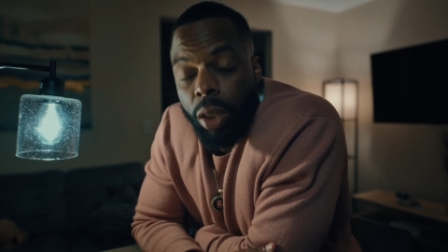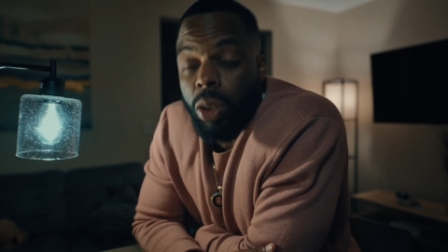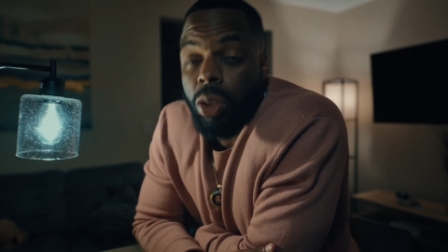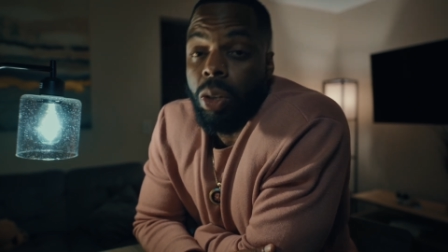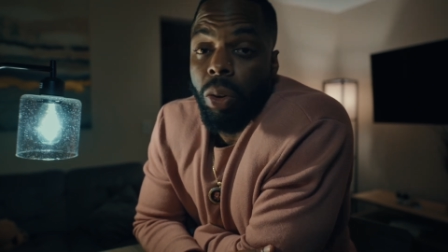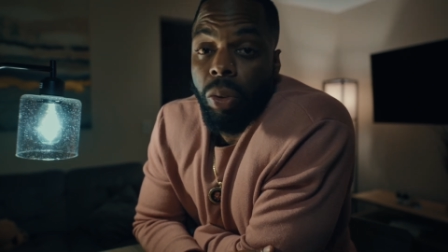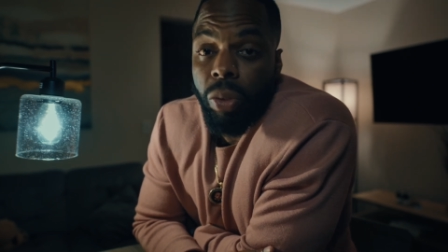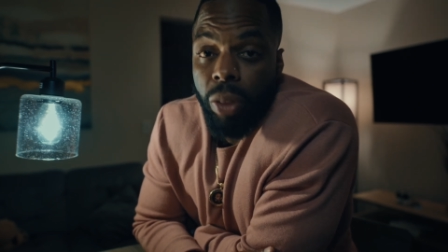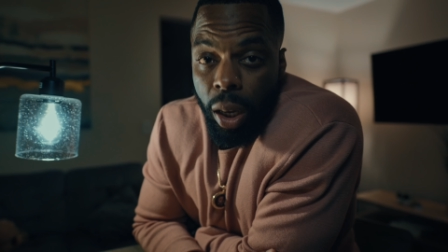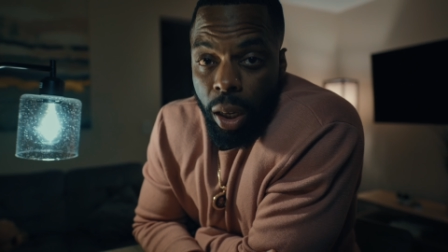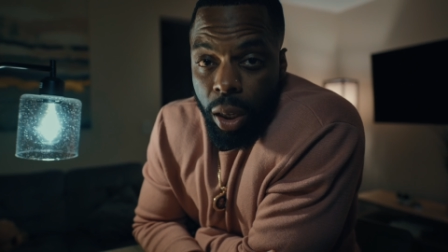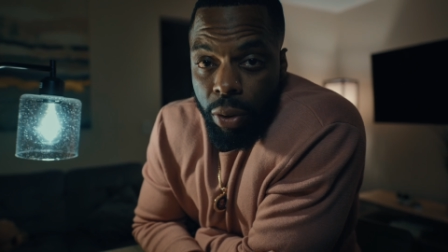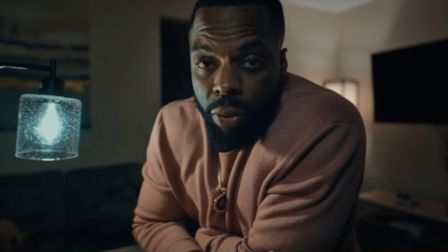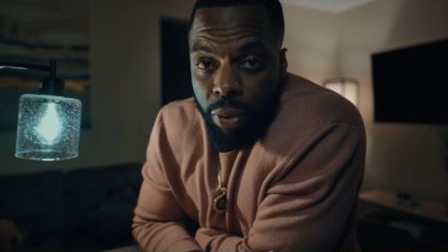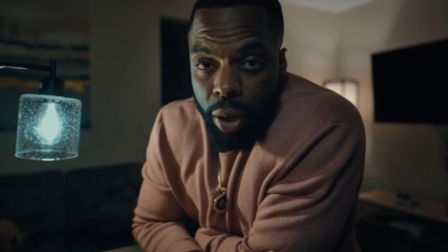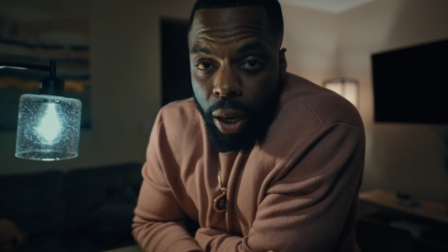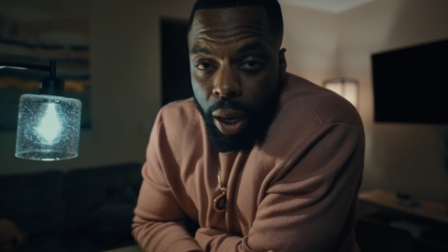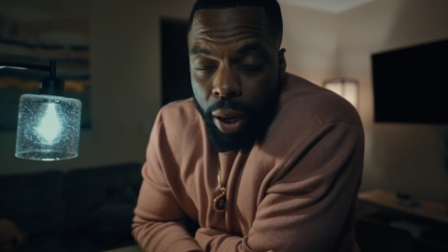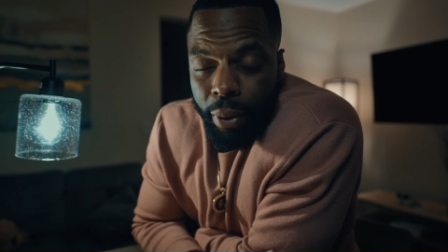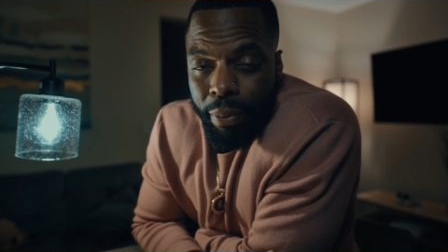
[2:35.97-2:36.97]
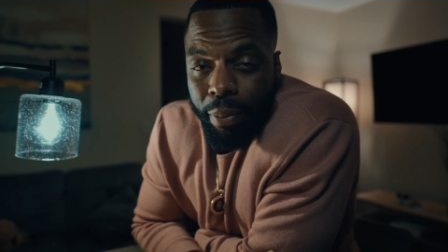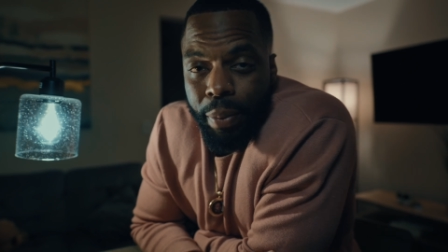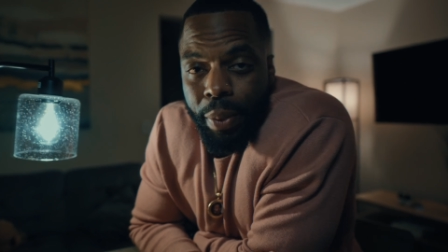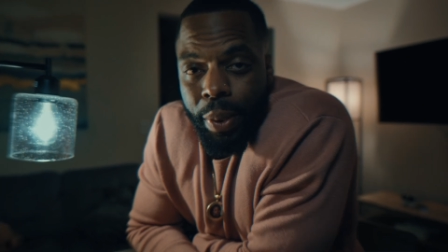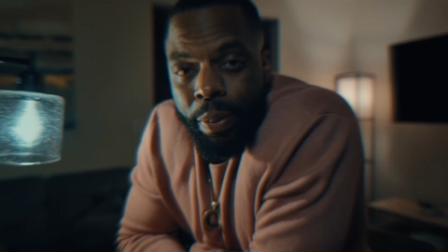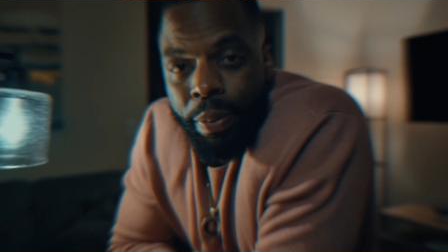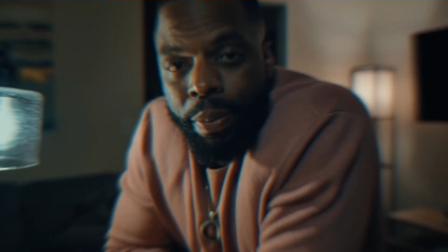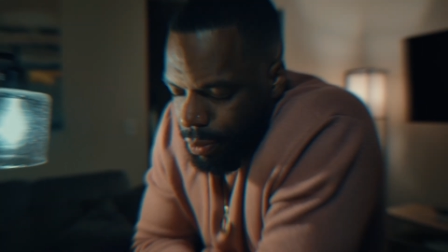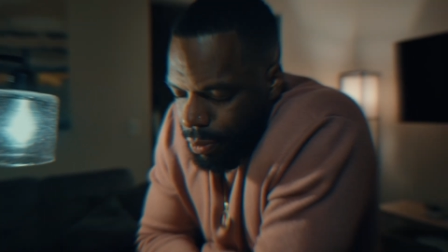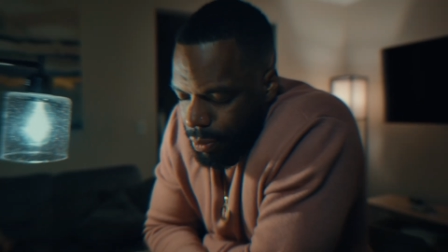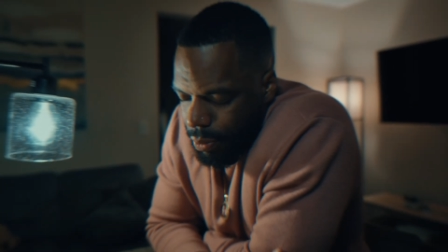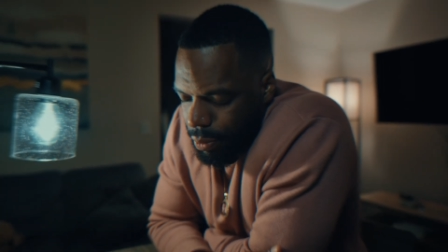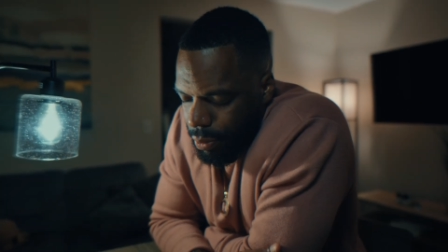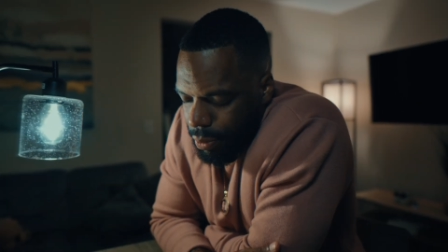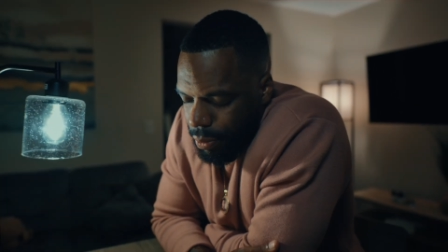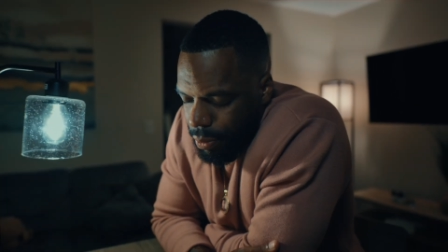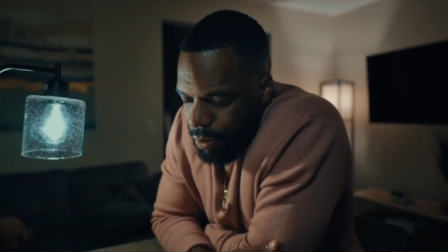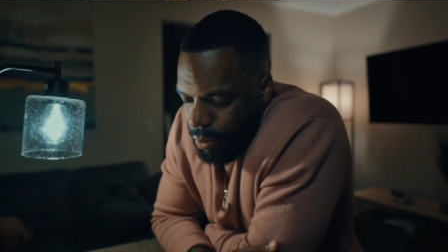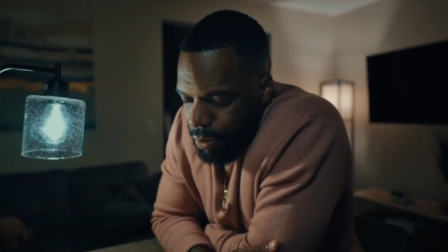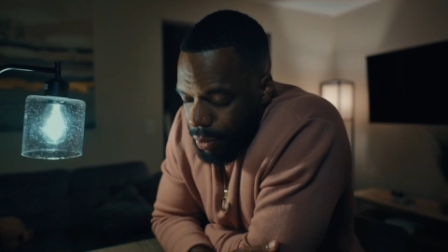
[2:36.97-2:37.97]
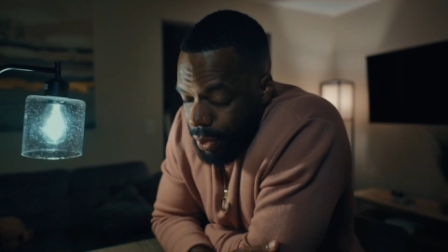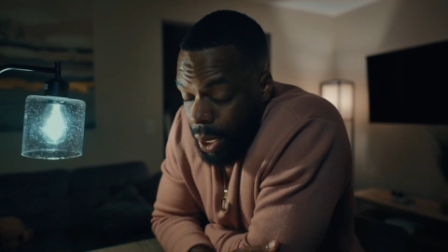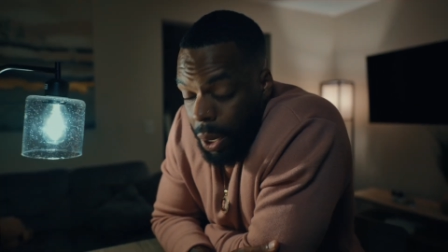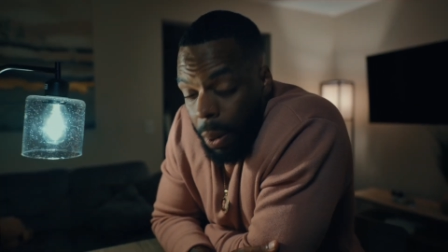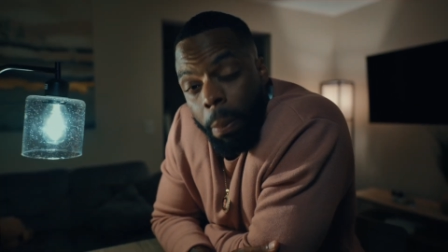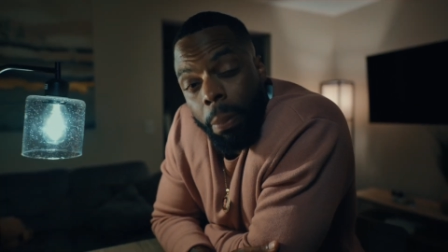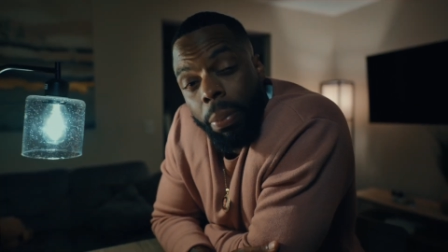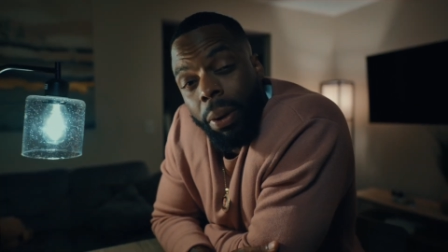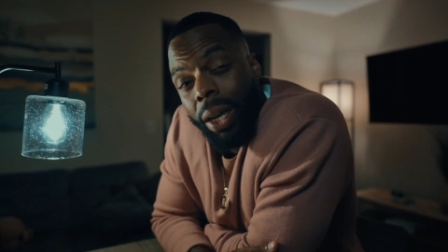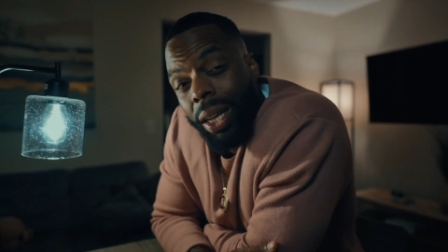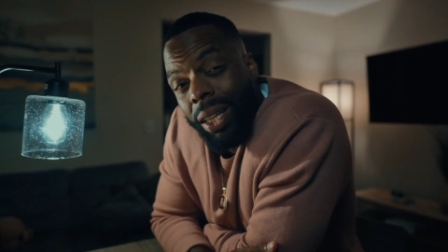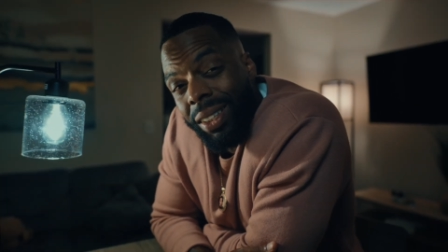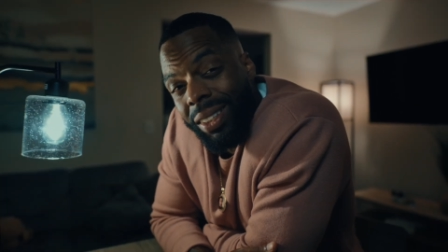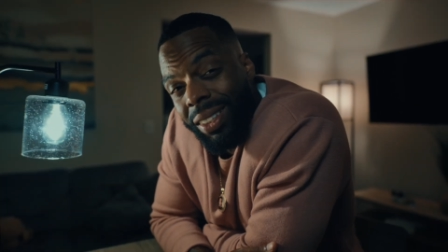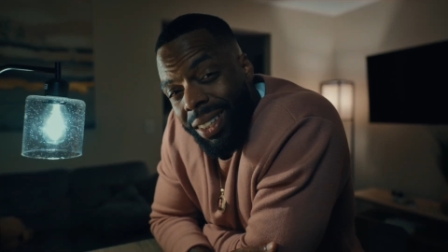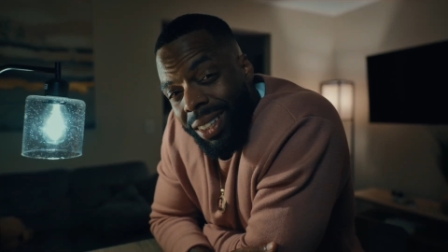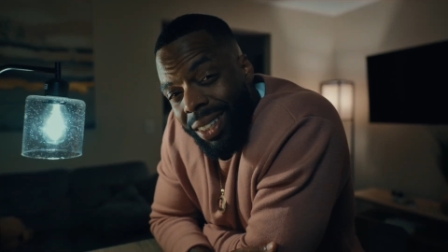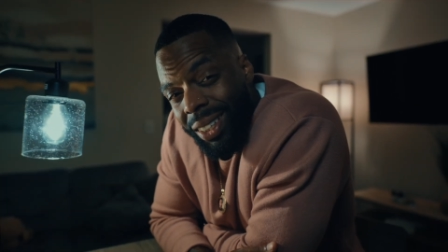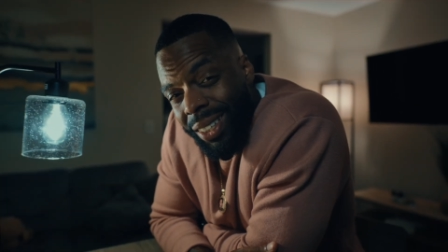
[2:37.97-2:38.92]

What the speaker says: So thank you for that. But